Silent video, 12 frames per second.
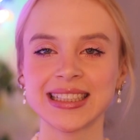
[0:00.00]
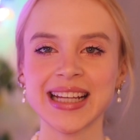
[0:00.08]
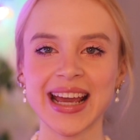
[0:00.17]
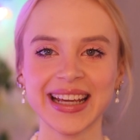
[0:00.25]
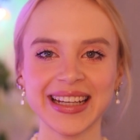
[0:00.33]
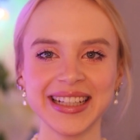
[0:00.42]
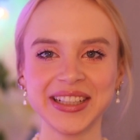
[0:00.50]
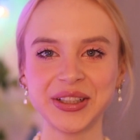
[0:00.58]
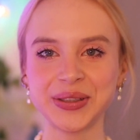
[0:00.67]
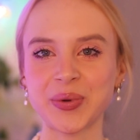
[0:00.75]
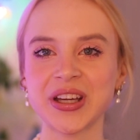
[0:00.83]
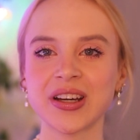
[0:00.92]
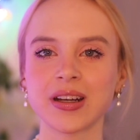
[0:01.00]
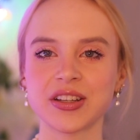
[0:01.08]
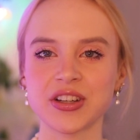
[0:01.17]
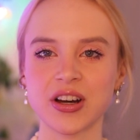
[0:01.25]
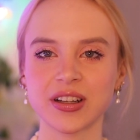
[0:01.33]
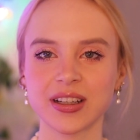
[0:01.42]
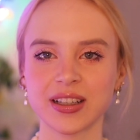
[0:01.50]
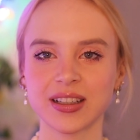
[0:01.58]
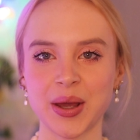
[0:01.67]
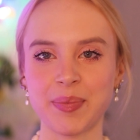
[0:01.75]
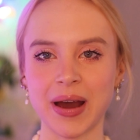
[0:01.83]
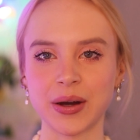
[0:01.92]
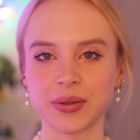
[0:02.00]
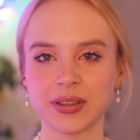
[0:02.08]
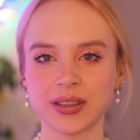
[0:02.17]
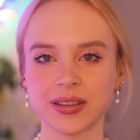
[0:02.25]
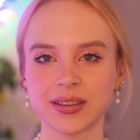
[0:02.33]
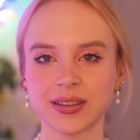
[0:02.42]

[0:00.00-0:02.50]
Today, we're gonna talk about